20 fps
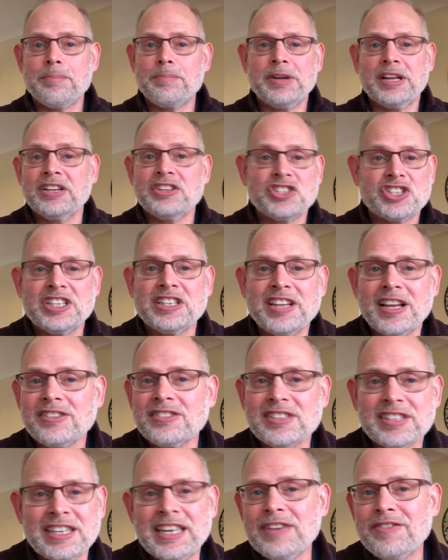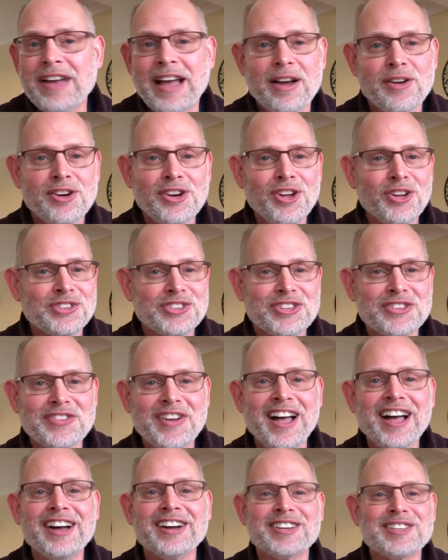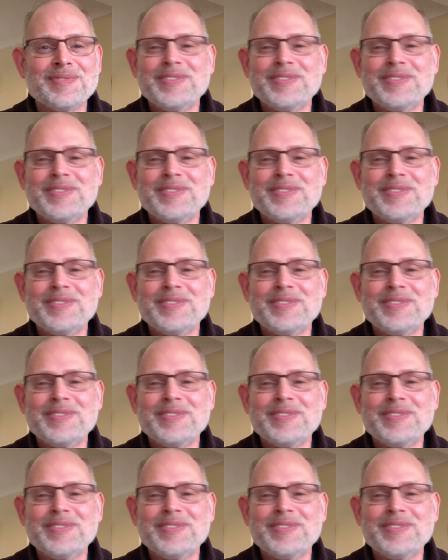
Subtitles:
And she doesn't give out lots of hugs,